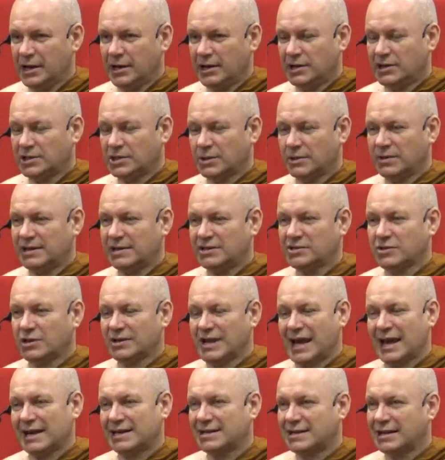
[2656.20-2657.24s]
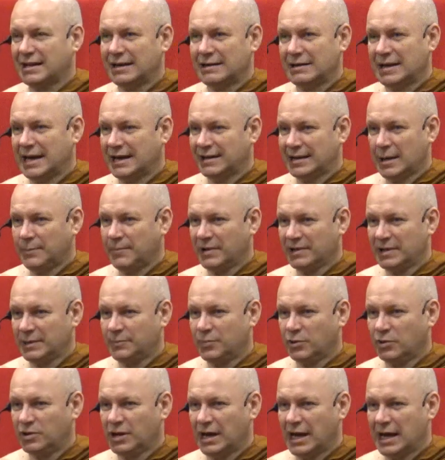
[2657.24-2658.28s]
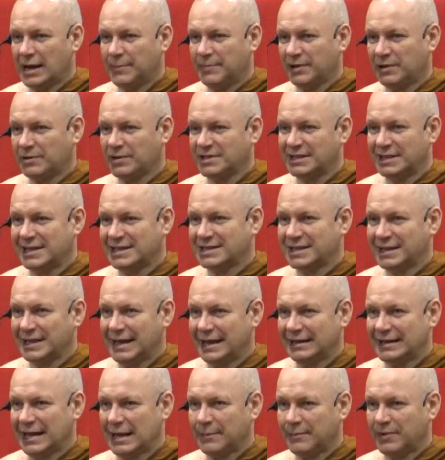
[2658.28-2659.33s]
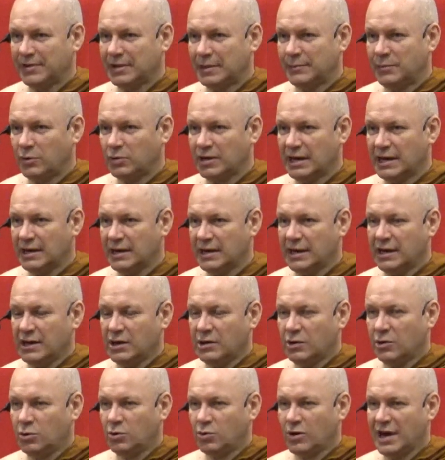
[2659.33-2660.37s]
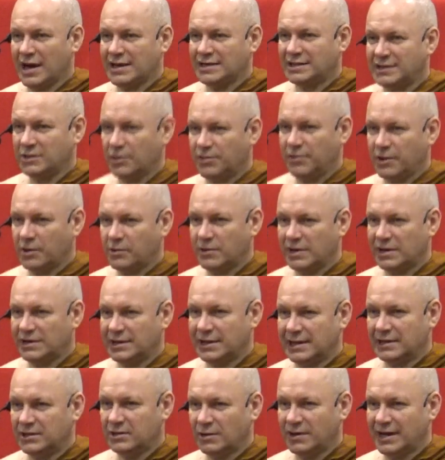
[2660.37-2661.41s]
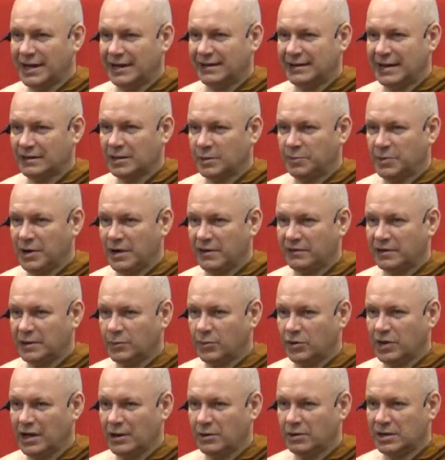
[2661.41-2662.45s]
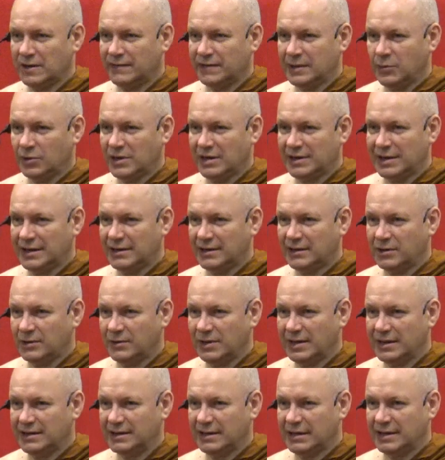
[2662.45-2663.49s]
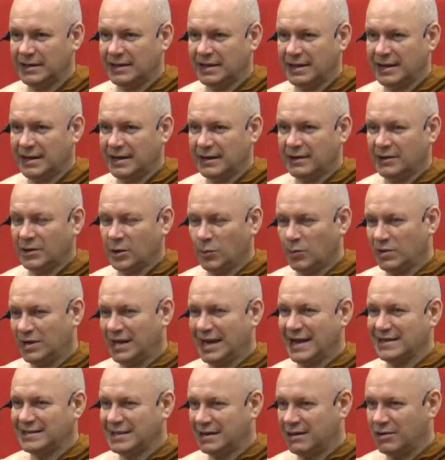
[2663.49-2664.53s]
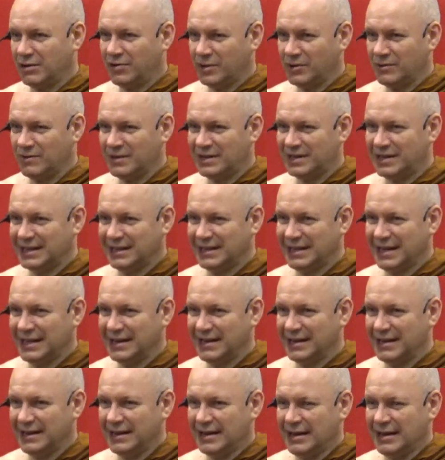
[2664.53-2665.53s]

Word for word: So it is not actually laid down by the Buddha. And because it isn't laid down by the Buddha, who has the authority to lay down the path to Buddhahood if the Buddha didn't do it? Uh, nobody has that authority. Yeah?